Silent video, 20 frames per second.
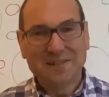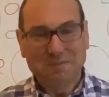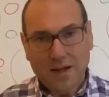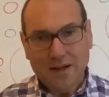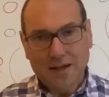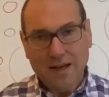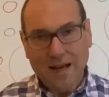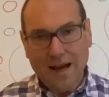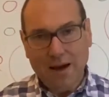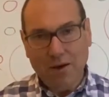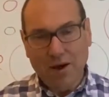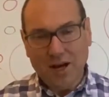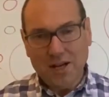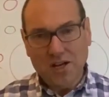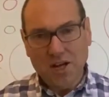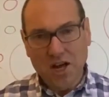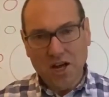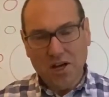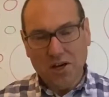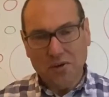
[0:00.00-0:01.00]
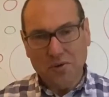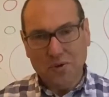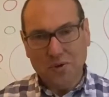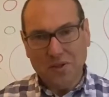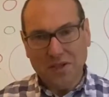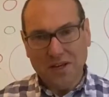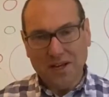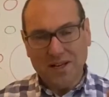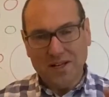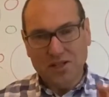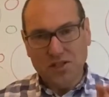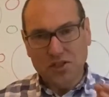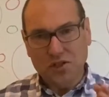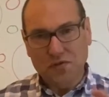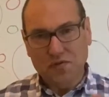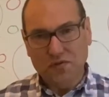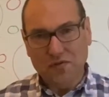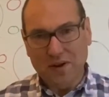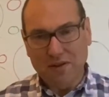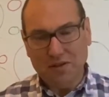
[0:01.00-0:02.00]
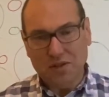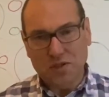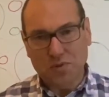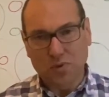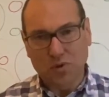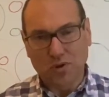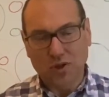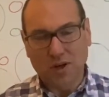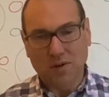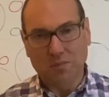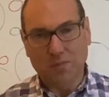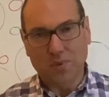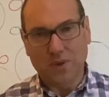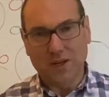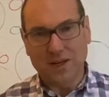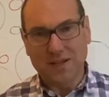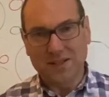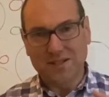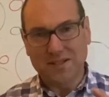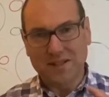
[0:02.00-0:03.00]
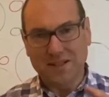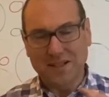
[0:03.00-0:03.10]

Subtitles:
Now, I know that in very small companies,